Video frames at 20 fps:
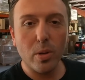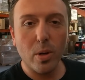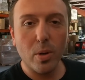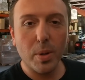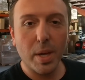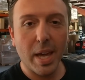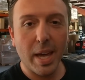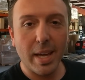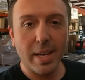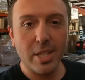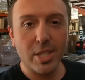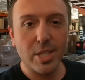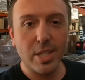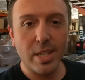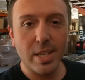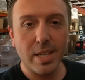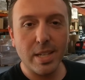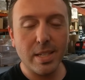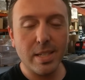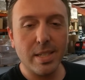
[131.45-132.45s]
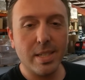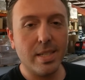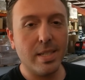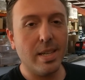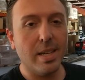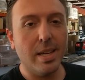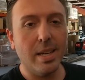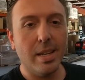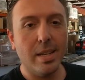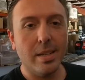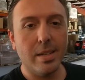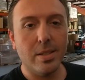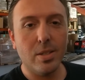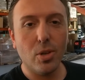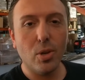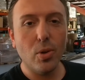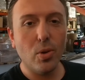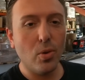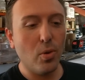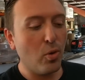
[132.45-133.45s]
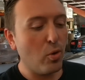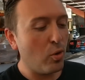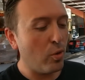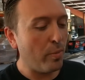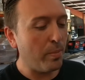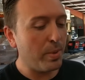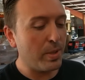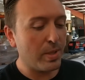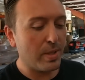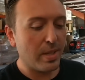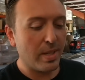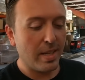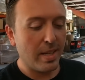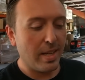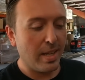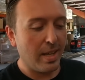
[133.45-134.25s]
locations, tubes,